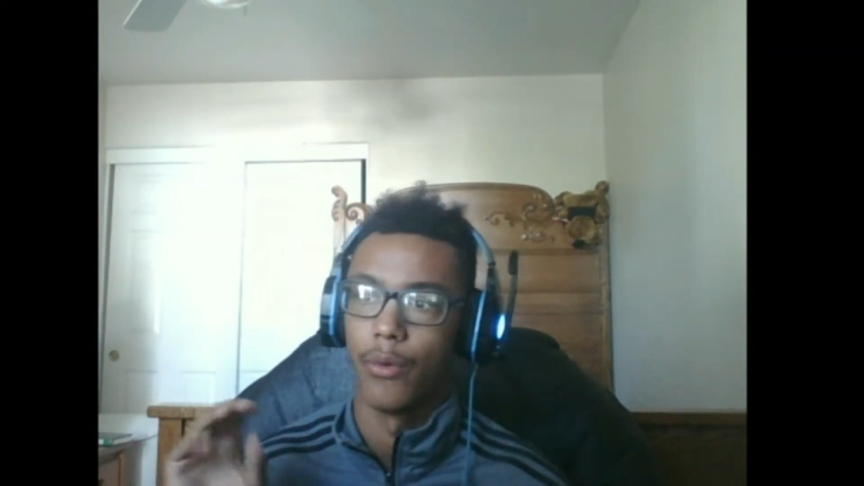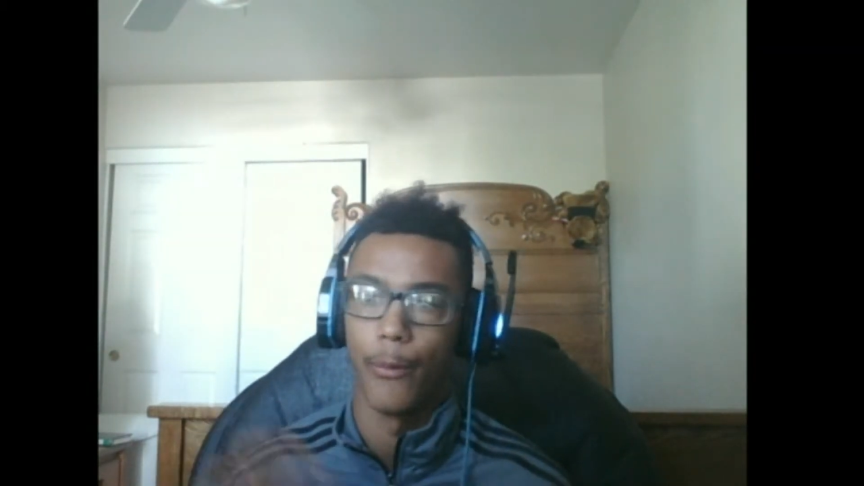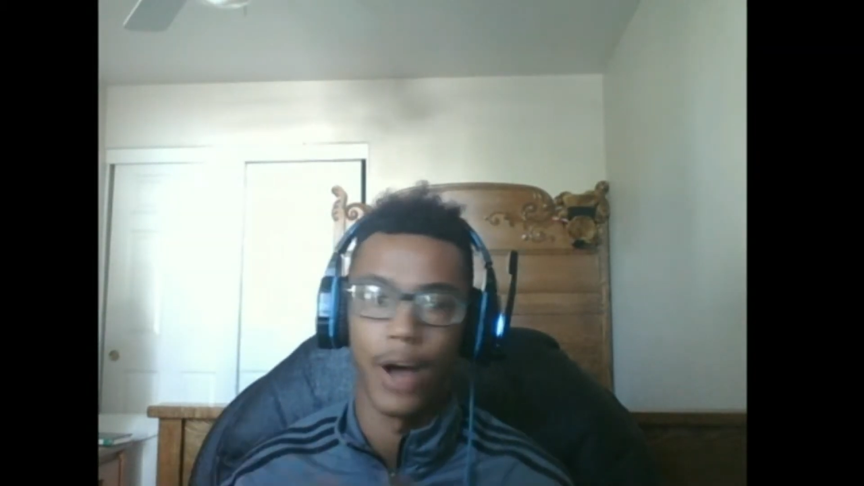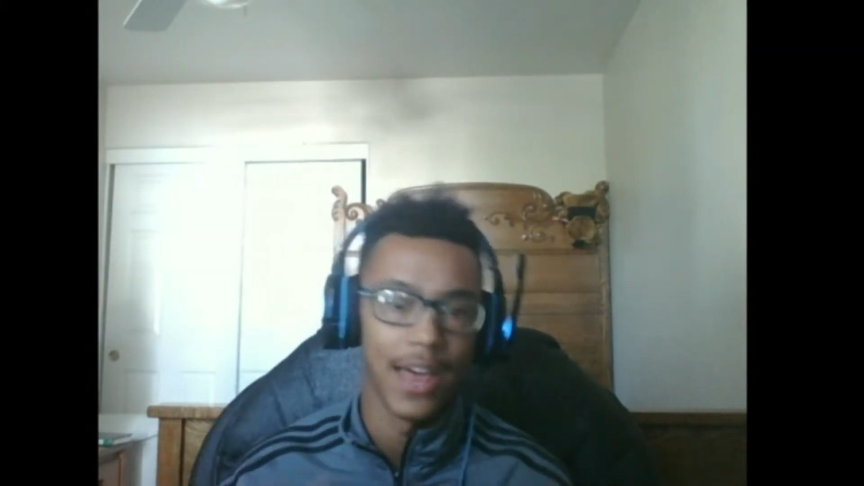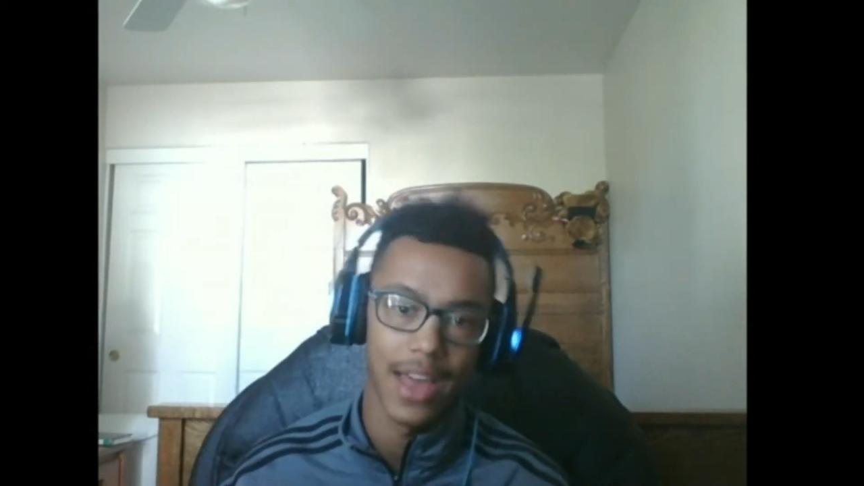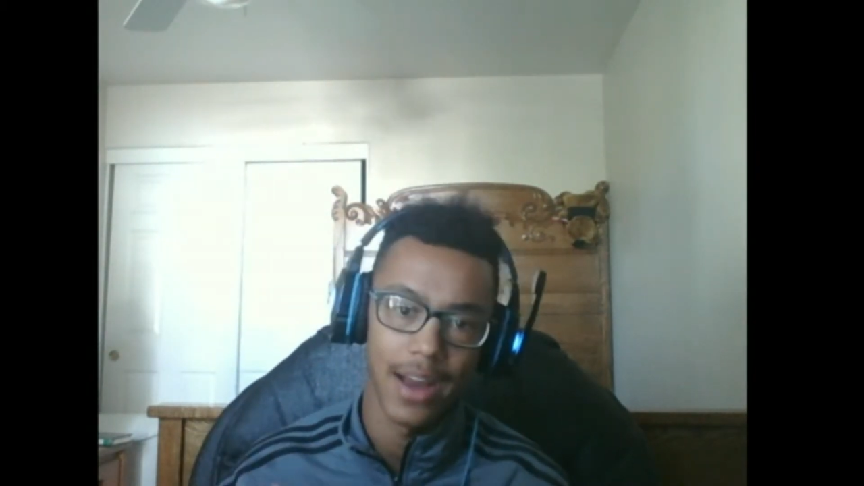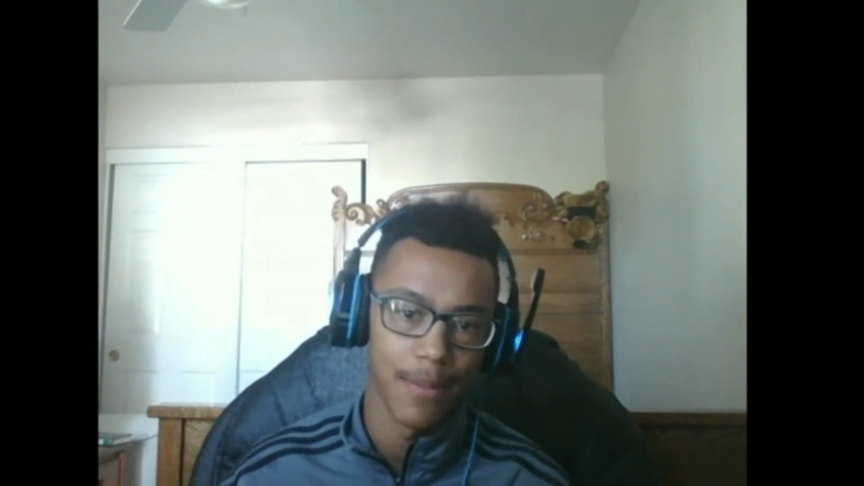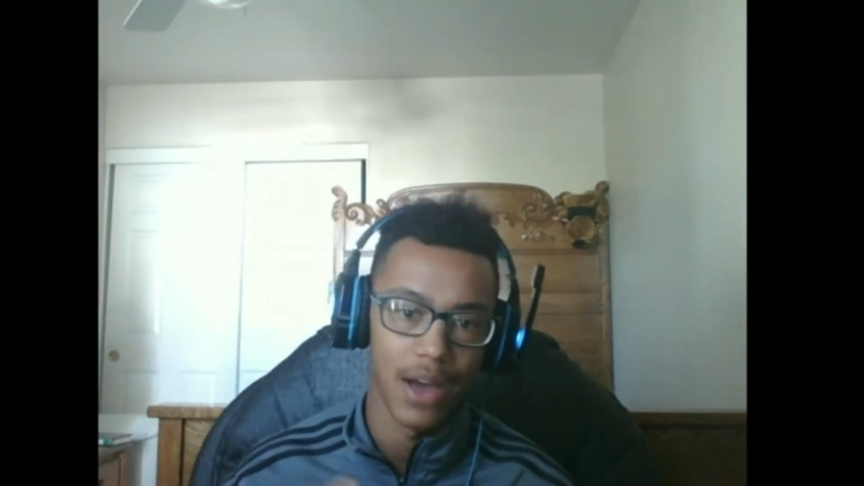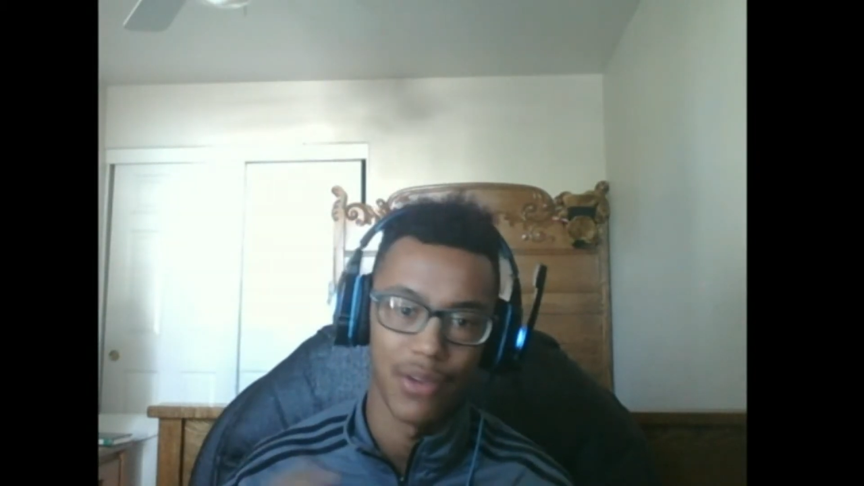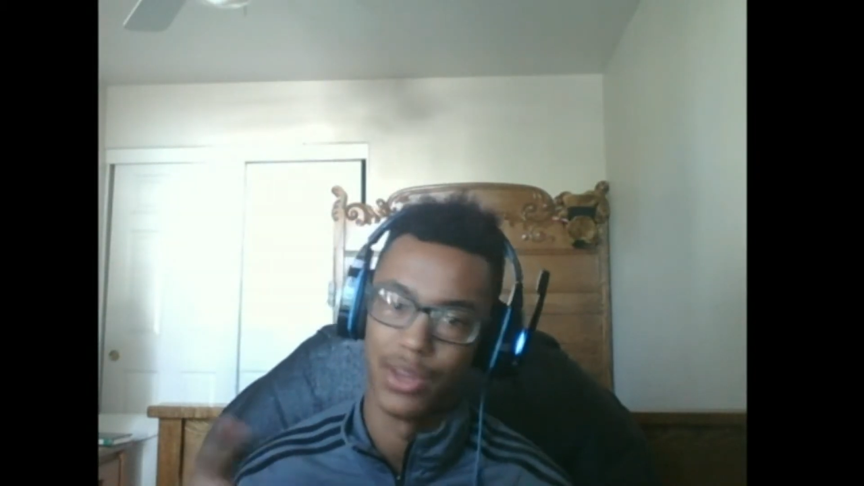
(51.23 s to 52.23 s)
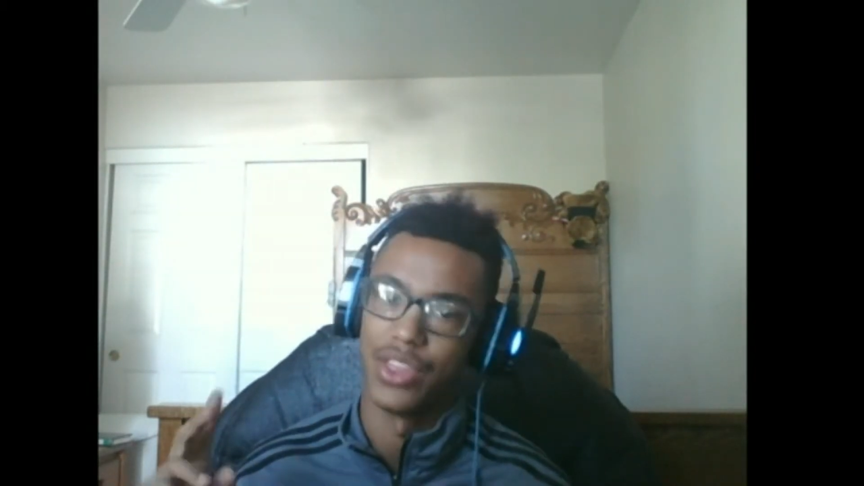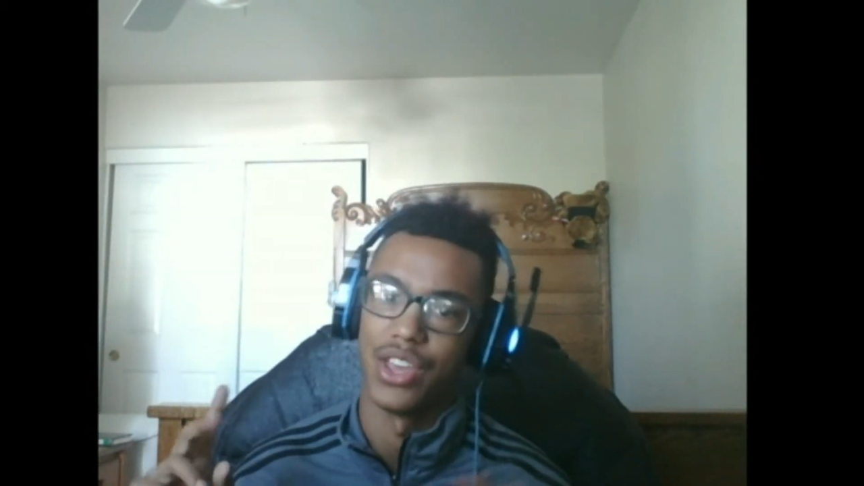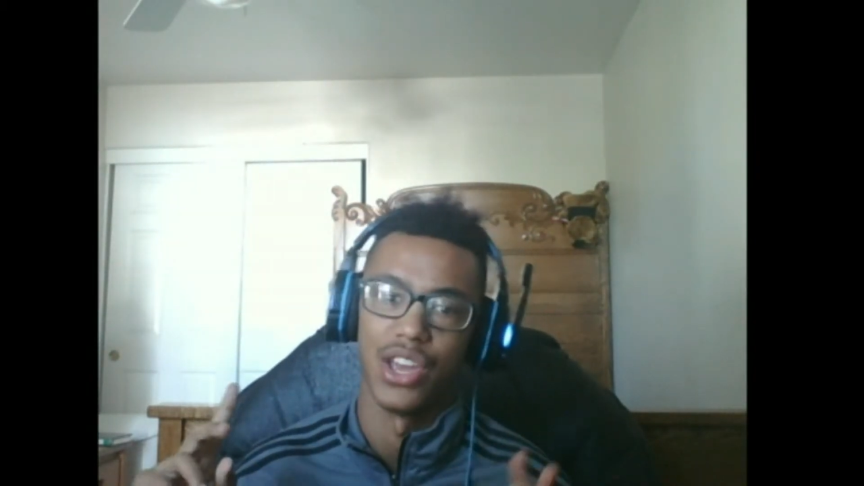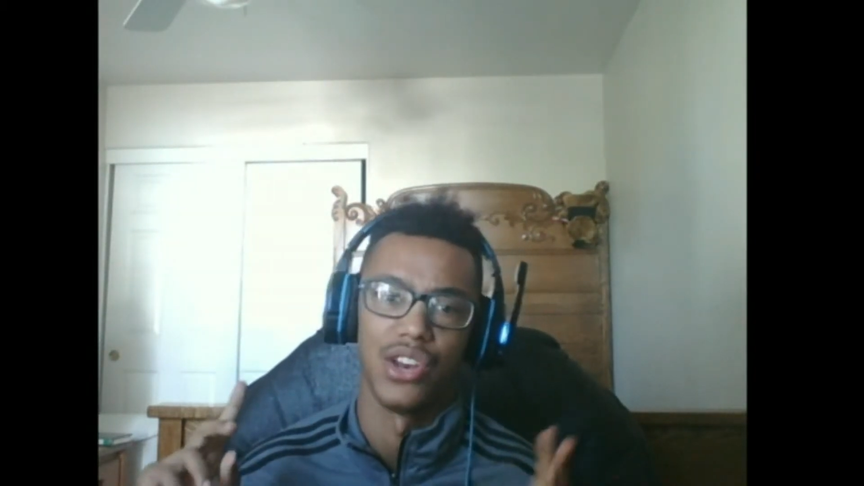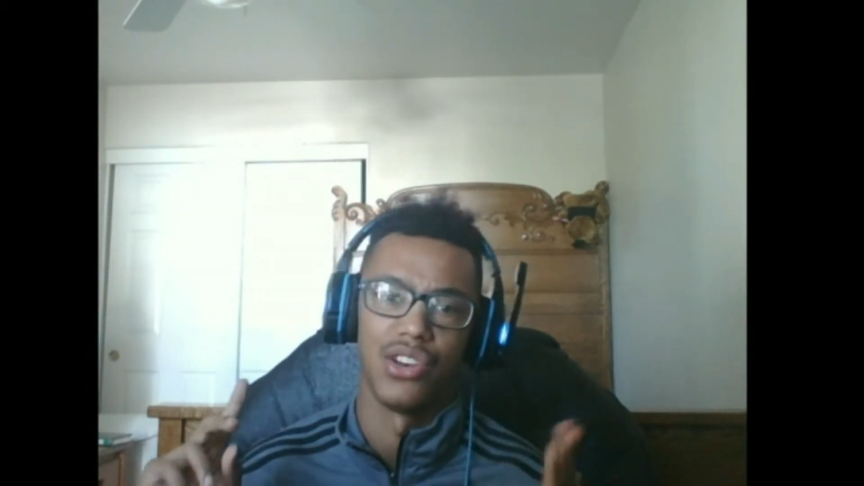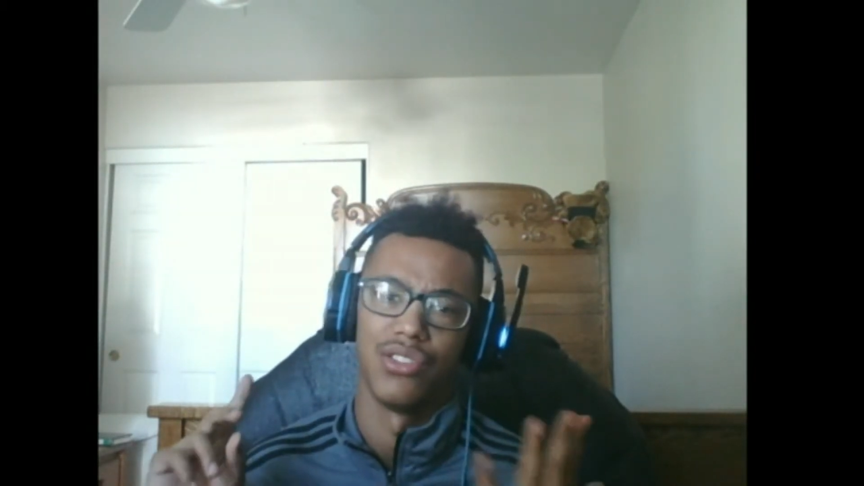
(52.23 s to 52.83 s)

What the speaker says: why that amount, and then